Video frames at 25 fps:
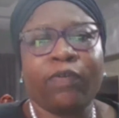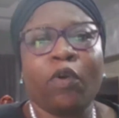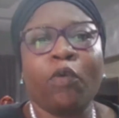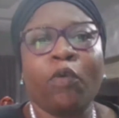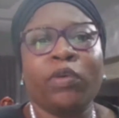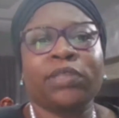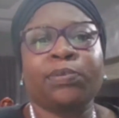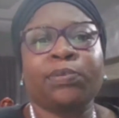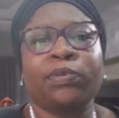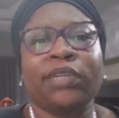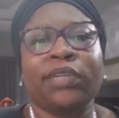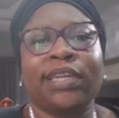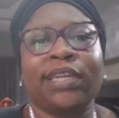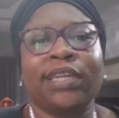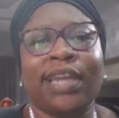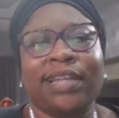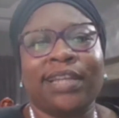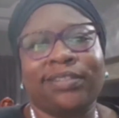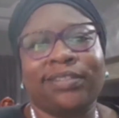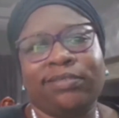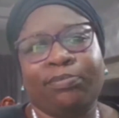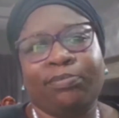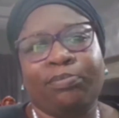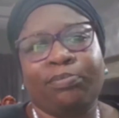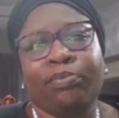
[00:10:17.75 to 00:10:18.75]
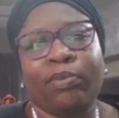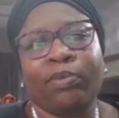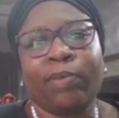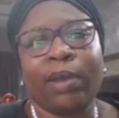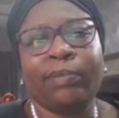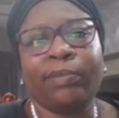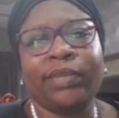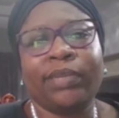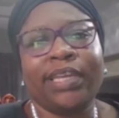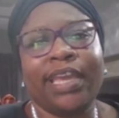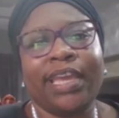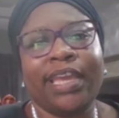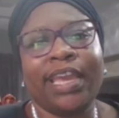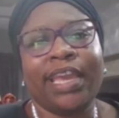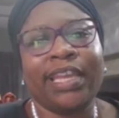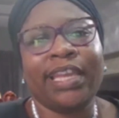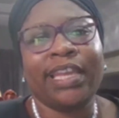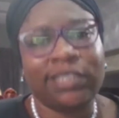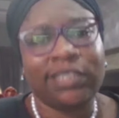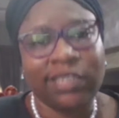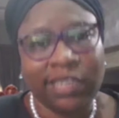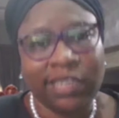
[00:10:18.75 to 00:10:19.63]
we've always put it at probably